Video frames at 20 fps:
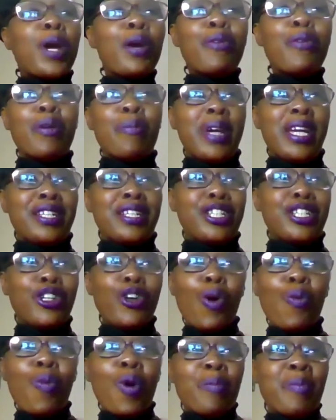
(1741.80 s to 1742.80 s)
a pyramid,
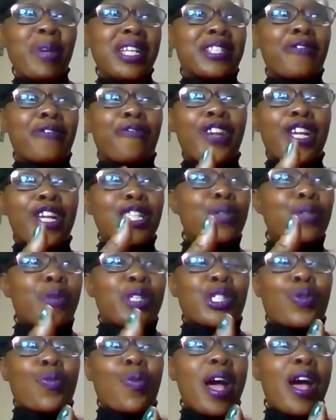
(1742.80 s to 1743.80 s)
and you all want me to fit
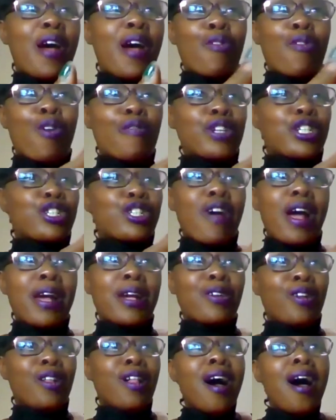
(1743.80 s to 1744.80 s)
into a square or a
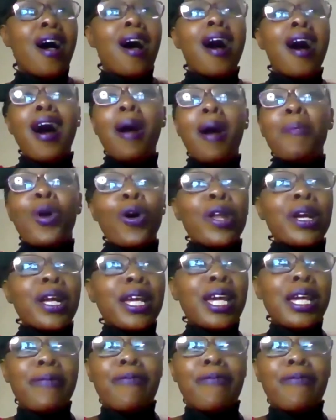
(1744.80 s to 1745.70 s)
triangle. I'm gonna